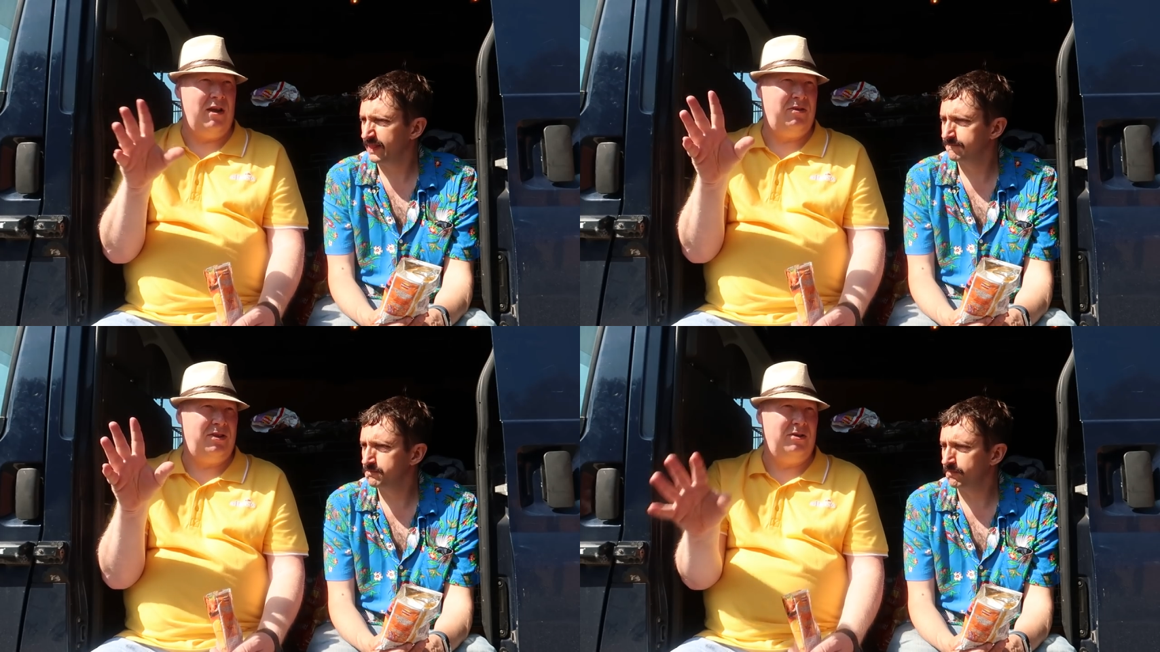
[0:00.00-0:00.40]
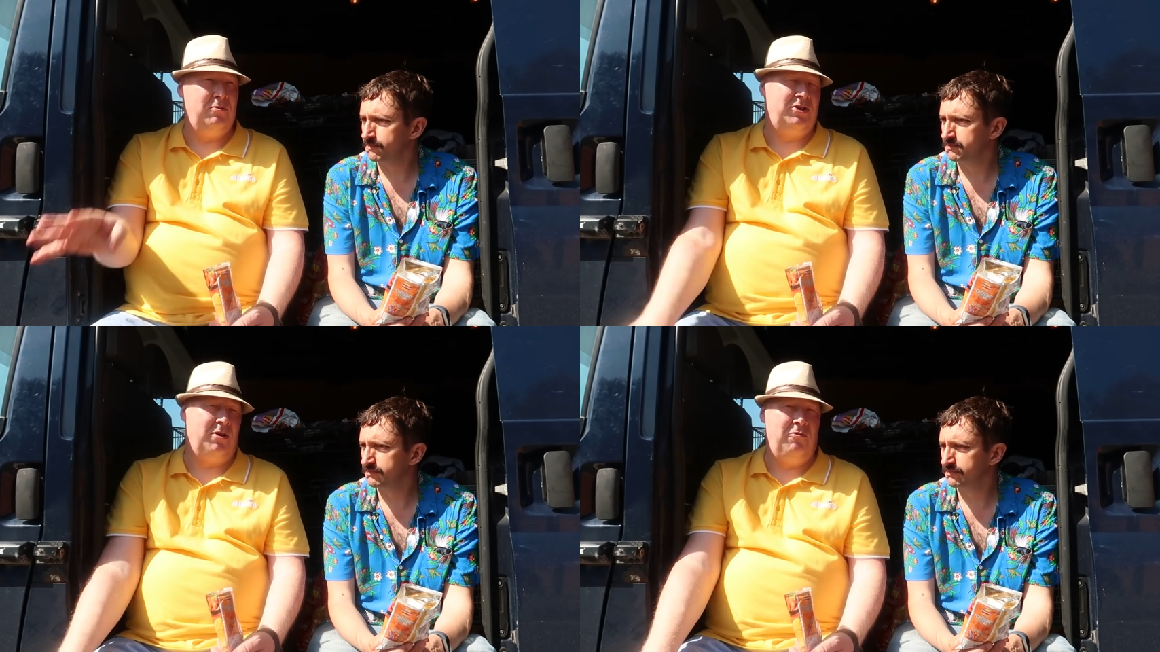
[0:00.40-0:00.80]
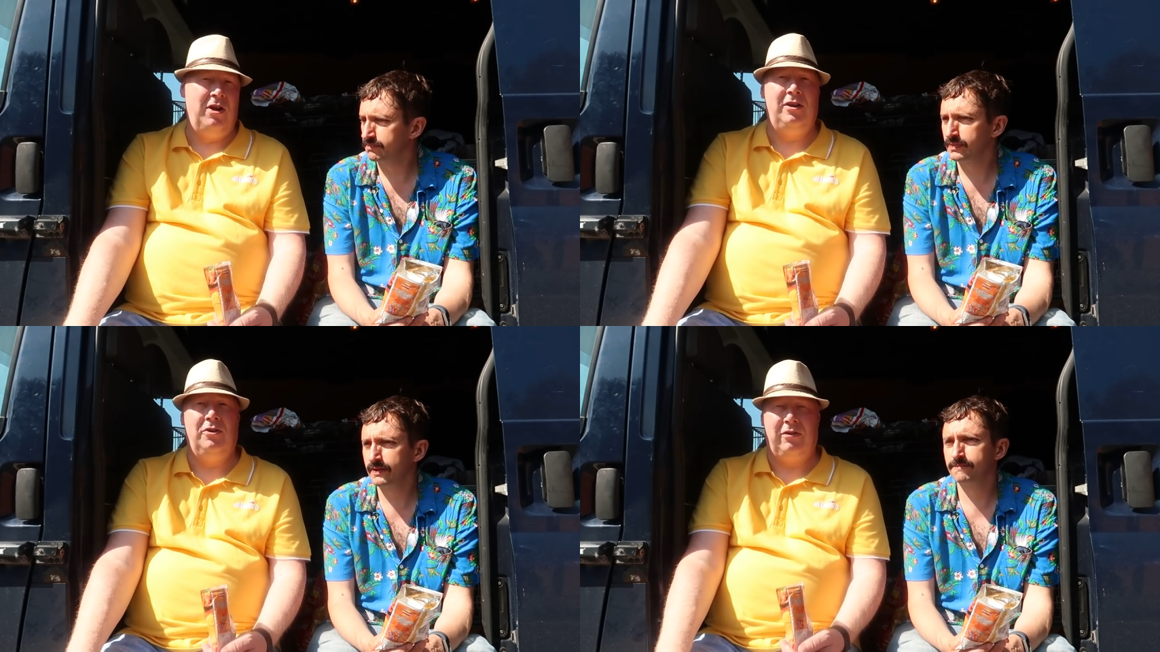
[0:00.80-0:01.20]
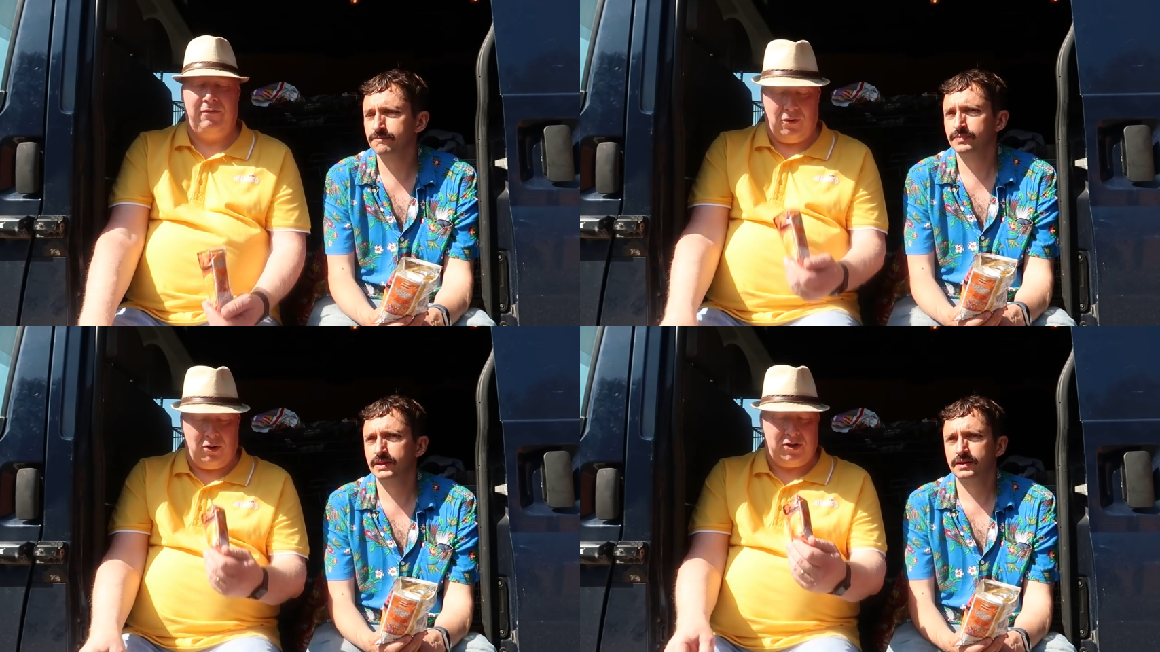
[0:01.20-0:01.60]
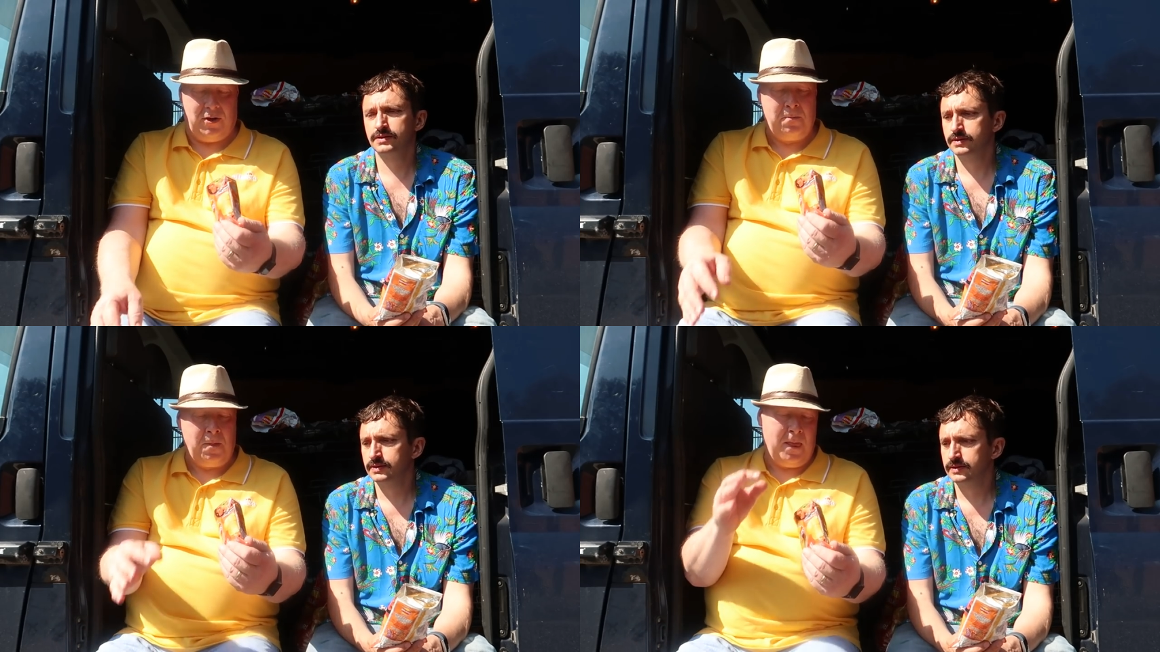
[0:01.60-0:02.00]
Speaker 1: and everything, which I'm really looking forward
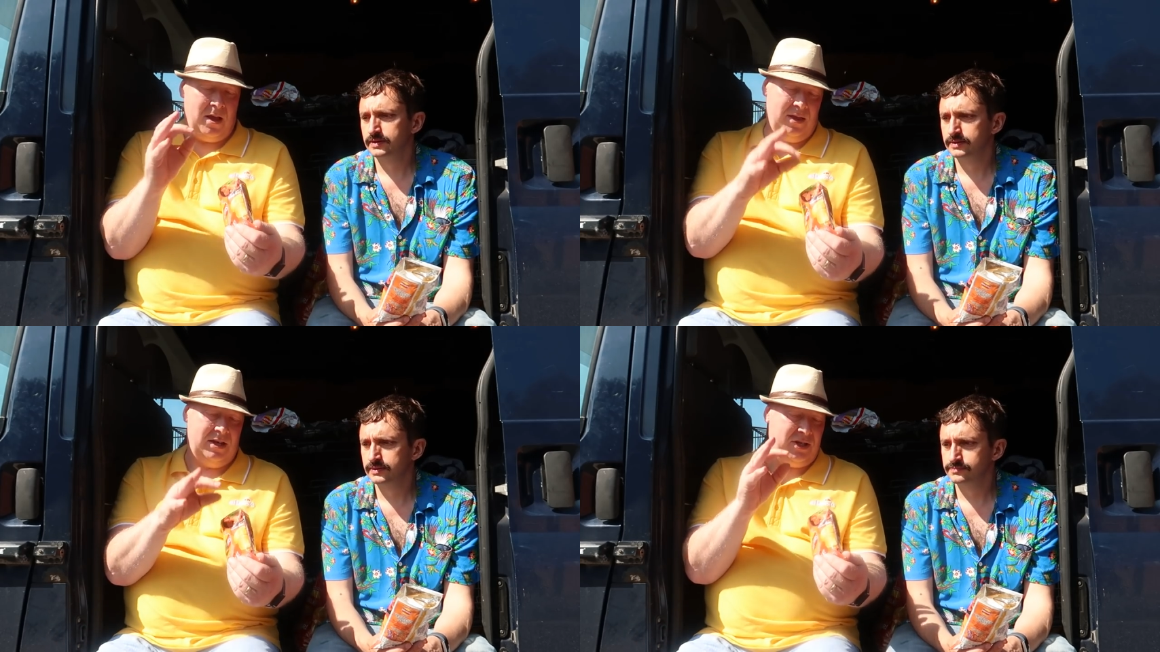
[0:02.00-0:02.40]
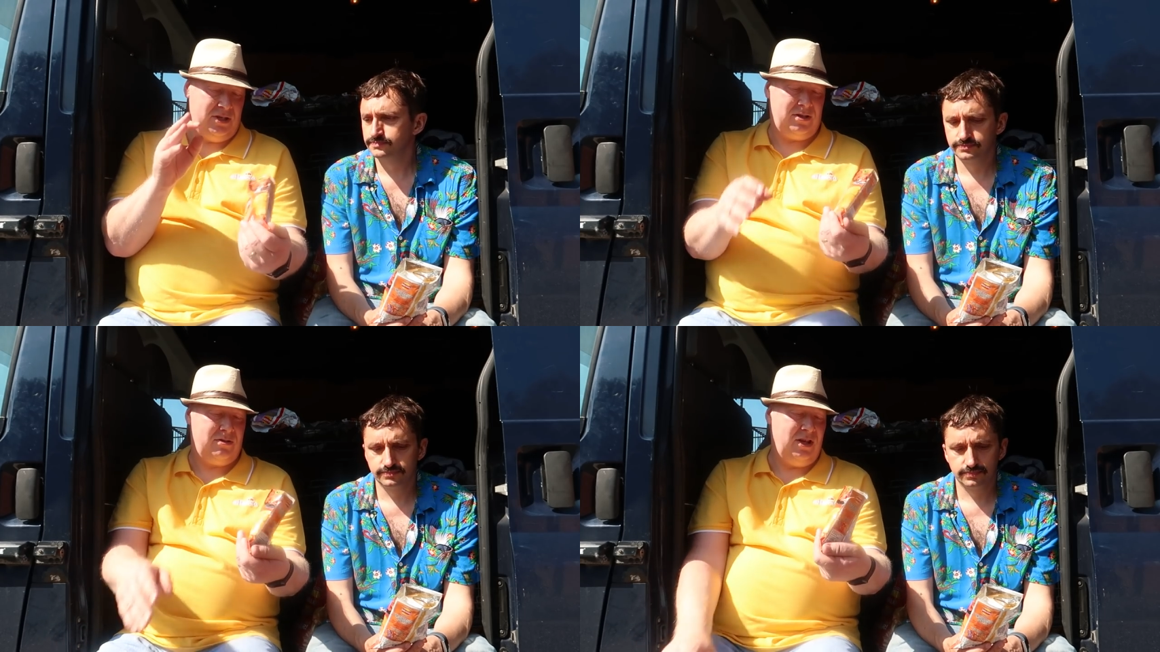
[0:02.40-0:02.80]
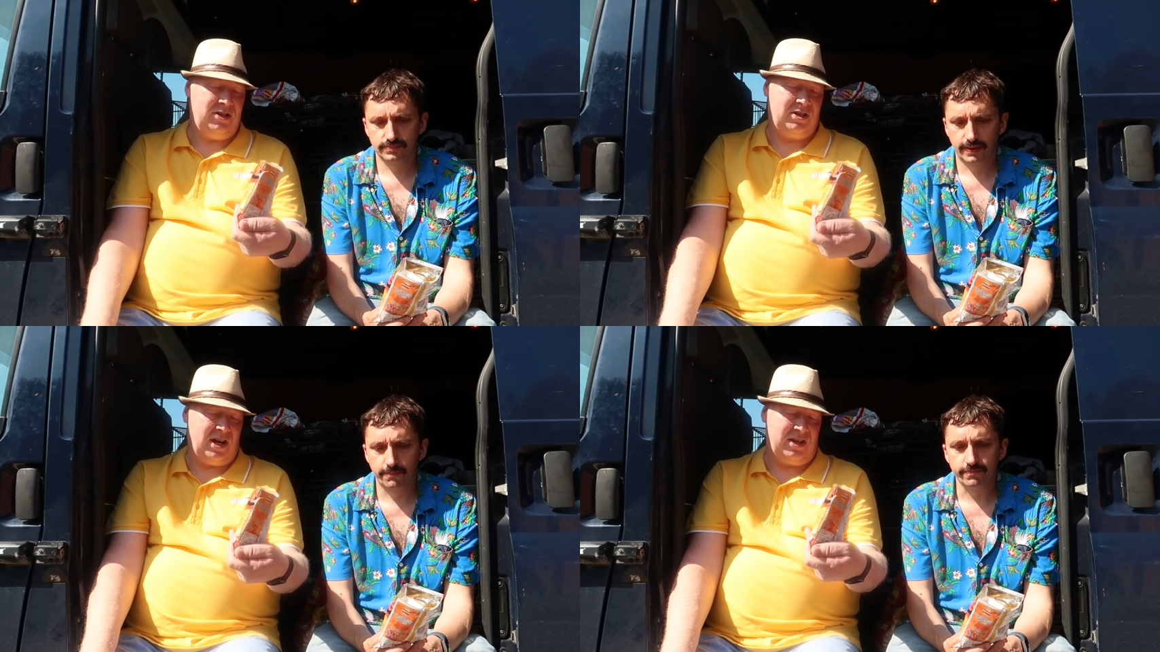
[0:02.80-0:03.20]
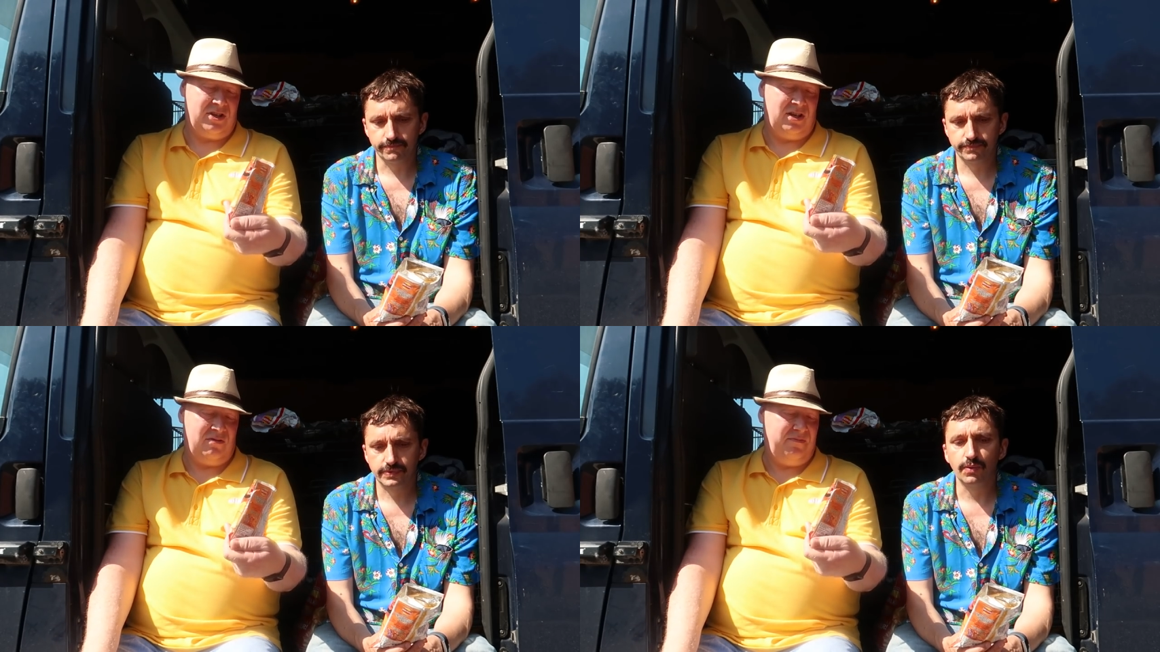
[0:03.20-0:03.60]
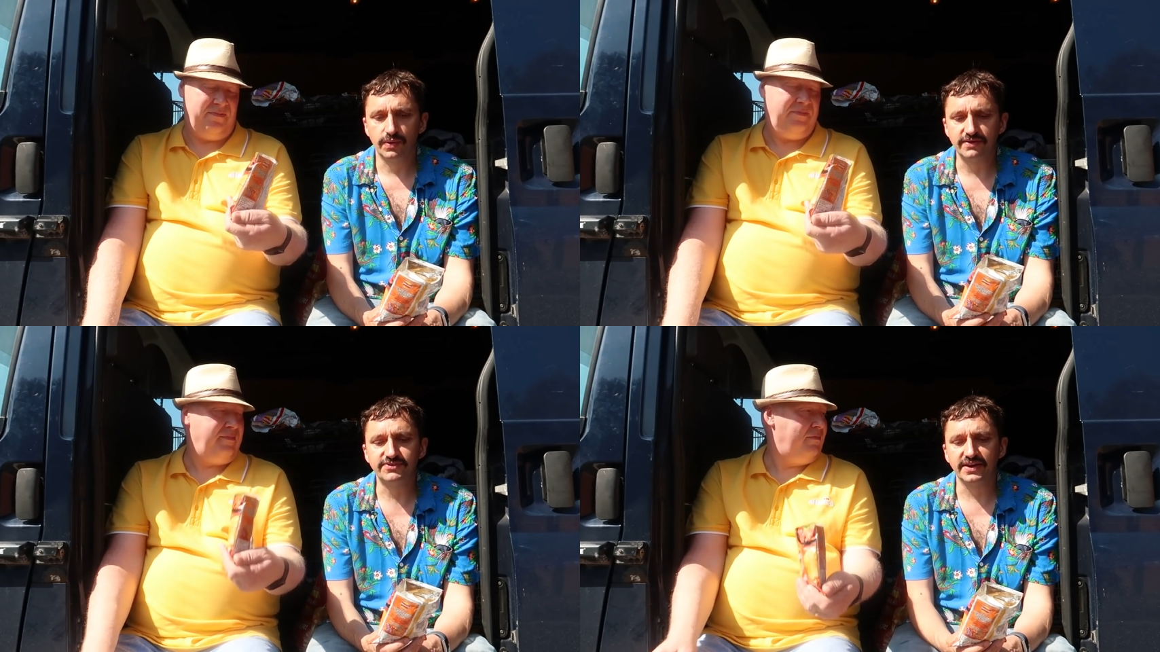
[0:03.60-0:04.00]
to. And this is classic.
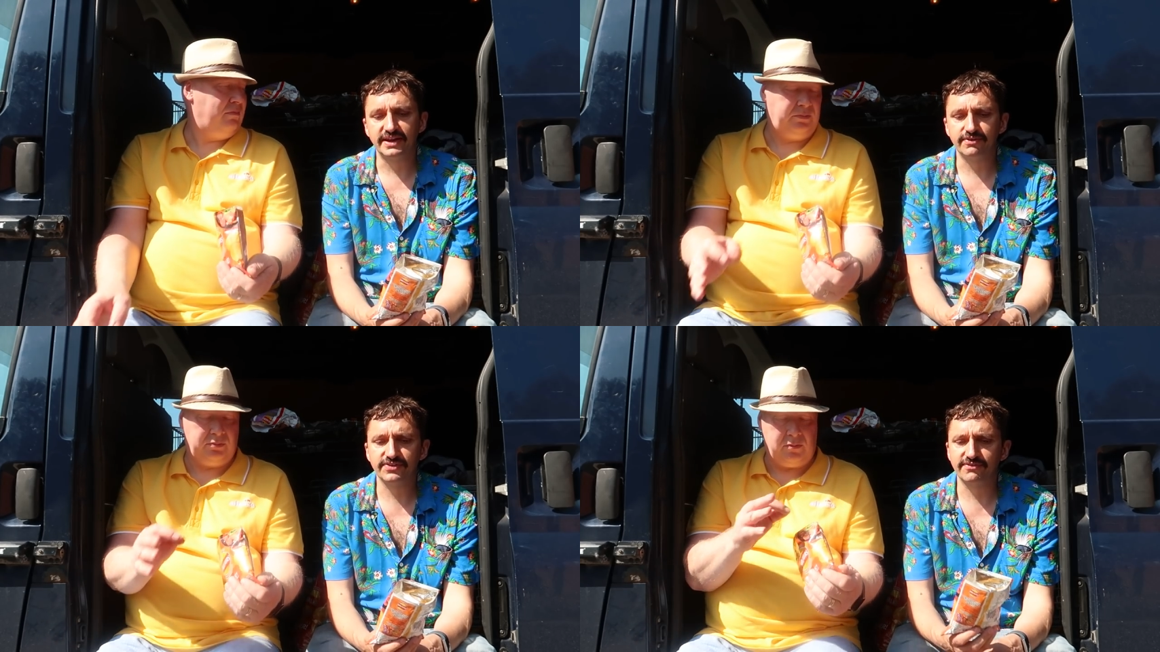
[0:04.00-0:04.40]
Speaker 2: What they've done here is